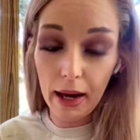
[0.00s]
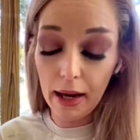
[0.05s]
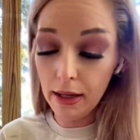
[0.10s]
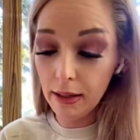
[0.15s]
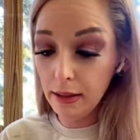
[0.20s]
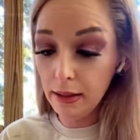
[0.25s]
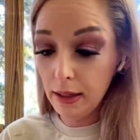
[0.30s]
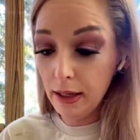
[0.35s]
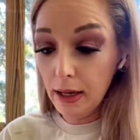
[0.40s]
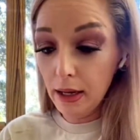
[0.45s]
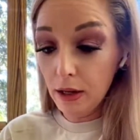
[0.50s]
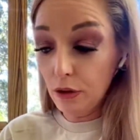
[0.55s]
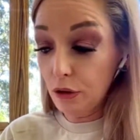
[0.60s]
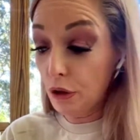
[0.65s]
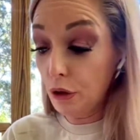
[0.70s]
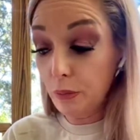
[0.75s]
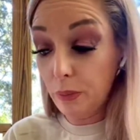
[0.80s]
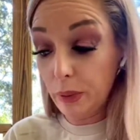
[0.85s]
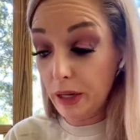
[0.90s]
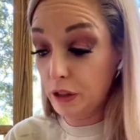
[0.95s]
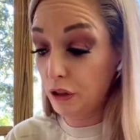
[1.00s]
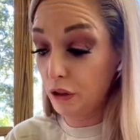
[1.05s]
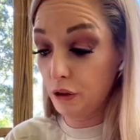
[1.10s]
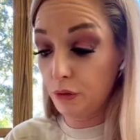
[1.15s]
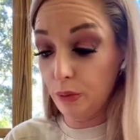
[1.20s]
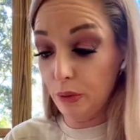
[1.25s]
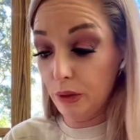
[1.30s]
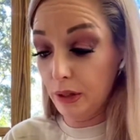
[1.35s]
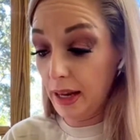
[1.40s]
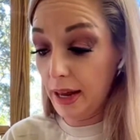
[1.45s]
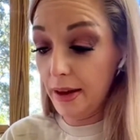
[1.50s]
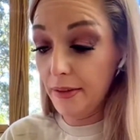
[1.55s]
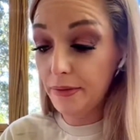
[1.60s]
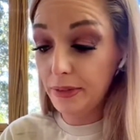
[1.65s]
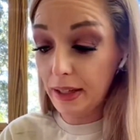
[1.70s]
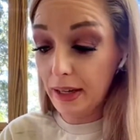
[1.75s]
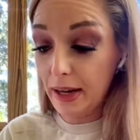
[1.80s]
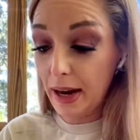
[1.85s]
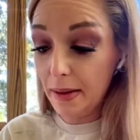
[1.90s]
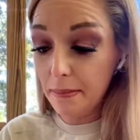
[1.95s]
by. New pictures were
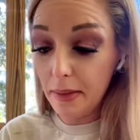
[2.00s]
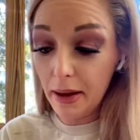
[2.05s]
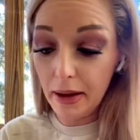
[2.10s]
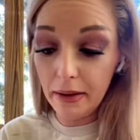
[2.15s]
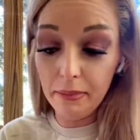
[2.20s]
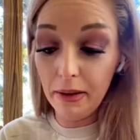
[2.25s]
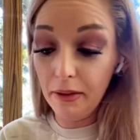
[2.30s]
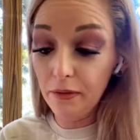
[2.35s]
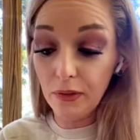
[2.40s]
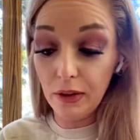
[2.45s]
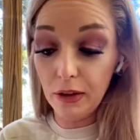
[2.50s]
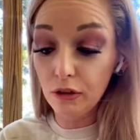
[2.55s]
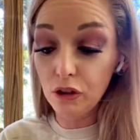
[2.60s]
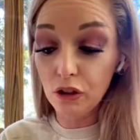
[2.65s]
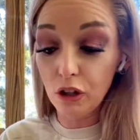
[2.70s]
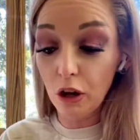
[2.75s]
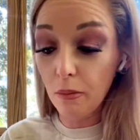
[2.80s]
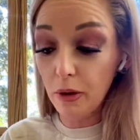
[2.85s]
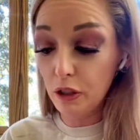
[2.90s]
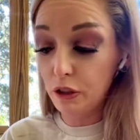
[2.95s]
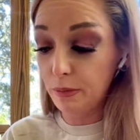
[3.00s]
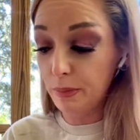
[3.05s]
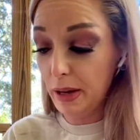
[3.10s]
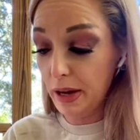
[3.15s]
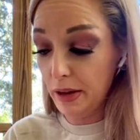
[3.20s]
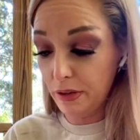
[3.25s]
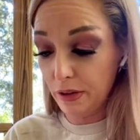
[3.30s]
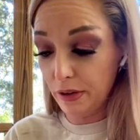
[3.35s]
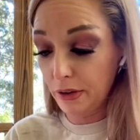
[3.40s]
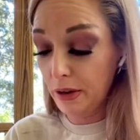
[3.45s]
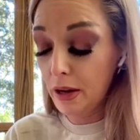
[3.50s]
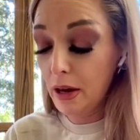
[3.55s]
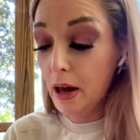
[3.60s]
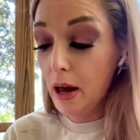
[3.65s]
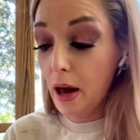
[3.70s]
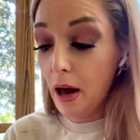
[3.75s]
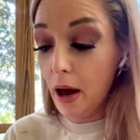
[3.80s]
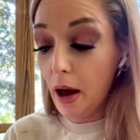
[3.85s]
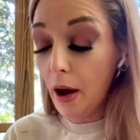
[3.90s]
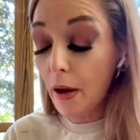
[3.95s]
left, and it made me feel so much better.
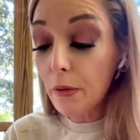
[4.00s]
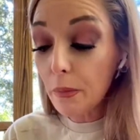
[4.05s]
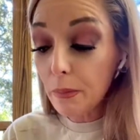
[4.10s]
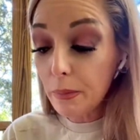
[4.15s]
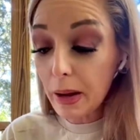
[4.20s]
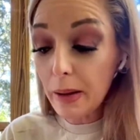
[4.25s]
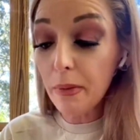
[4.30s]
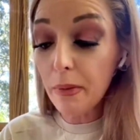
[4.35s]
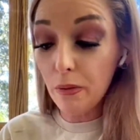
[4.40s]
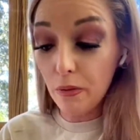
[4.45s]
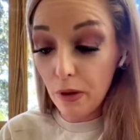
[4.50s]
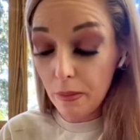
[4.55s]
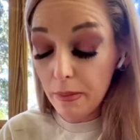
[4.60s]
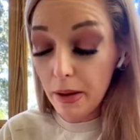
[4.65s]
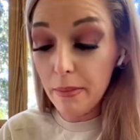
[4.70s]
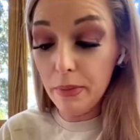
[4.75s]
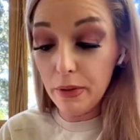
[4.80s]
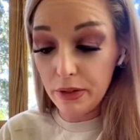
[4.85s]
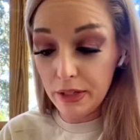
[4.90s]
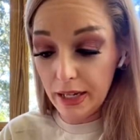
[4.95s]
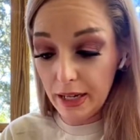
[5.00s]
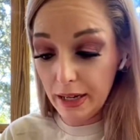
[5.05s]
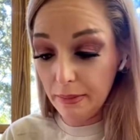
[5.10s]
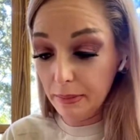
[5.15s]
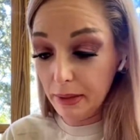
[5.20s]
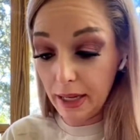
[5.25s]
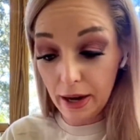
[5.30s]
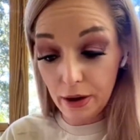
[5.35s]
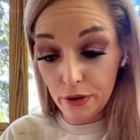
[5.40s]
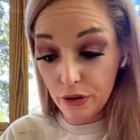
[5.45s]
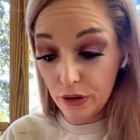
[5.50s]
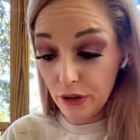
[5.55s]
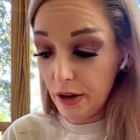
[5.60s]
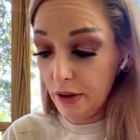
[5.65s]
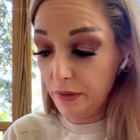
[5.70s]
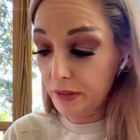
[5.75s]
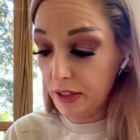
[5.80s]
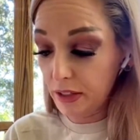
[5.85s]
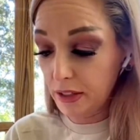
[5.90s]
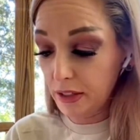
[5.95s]
Other people remembered him, cared
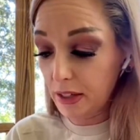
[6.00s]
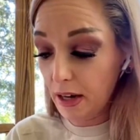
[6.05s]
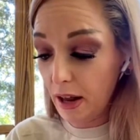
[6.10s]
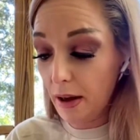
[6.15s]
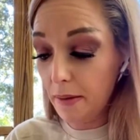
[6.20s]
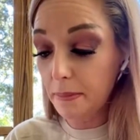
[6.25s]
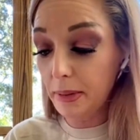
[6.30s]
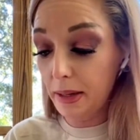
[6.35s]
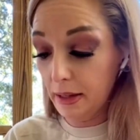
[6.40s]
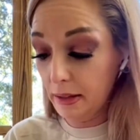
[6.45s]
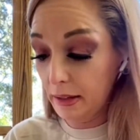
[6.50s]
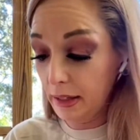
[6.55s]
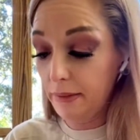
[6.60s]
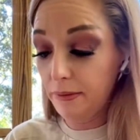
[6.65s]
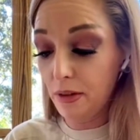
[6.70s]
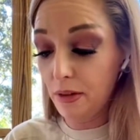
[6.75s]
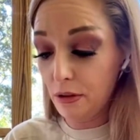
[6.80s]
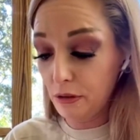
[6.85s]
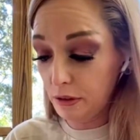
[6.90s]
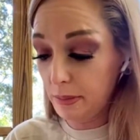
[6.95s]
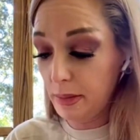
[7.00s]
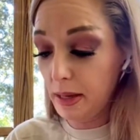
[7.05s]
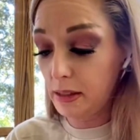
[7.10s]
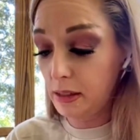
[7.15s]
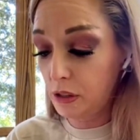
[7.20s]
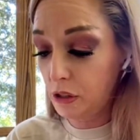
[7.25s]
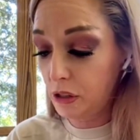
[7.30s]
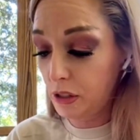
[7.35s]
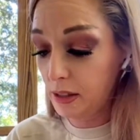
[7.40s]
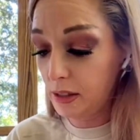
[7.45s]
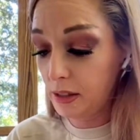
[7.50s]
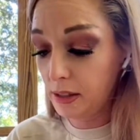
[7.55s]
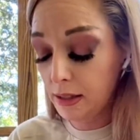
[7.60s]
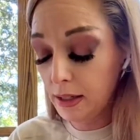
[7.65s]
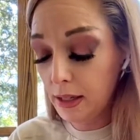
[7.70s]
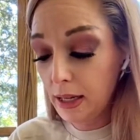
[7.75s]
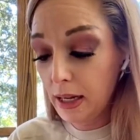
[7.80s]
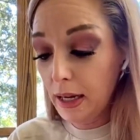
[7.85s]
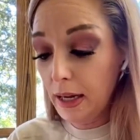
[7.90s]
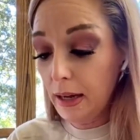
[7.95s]
enough to stop and leave those messages.
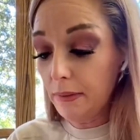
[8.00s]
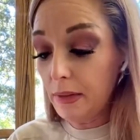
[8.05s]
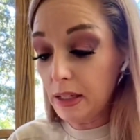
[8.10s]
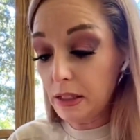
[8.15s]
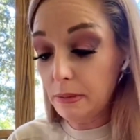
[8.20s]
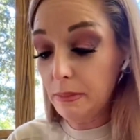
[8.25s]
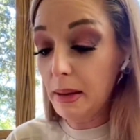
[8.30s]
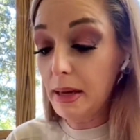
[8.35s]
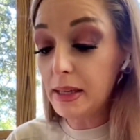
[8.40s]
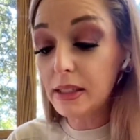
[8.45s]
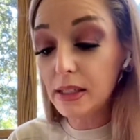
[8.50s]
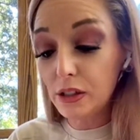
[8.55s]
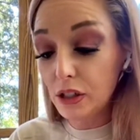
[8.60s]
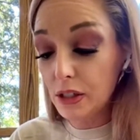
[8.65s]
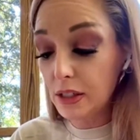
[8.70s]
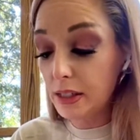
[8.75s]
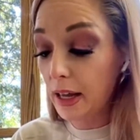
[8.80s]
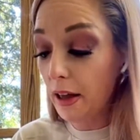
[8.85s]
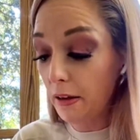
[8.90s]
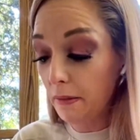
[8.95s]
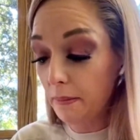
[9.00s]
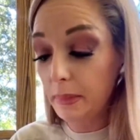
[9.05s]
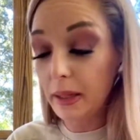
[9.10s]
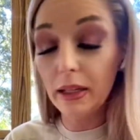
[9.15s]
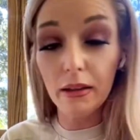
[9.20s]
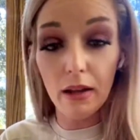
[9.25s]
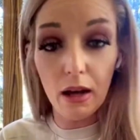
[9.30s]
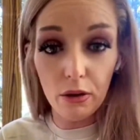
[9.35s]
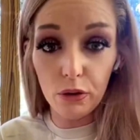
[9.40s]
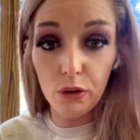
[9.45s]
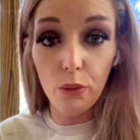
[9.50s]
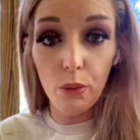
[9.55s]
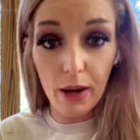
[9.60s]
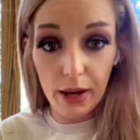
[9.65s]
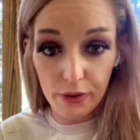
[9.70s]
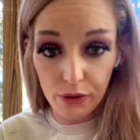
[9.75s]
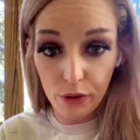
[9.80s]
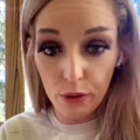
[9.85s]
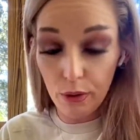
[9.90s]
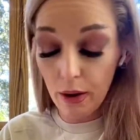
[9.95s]
These messages helped me along the
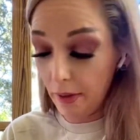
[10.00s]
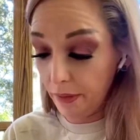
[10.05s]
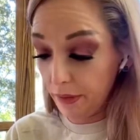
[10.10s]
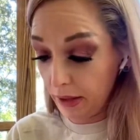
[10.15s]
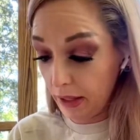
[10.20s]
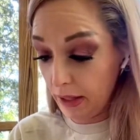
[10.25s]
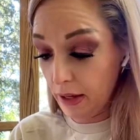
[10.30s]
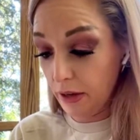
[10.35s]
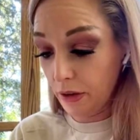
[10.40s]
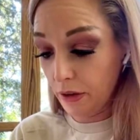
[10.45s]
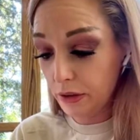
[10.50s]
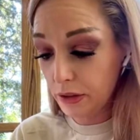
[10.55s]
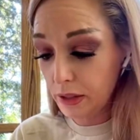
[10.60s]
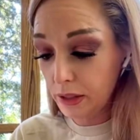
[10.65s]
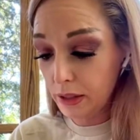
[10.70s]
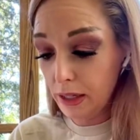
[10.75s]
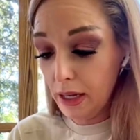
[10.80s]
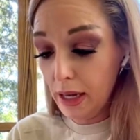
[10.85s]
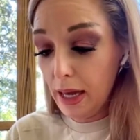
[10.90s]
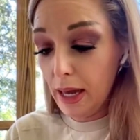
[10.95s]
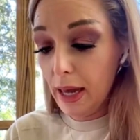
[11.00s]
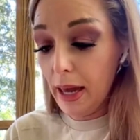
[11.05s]
way throughout the years,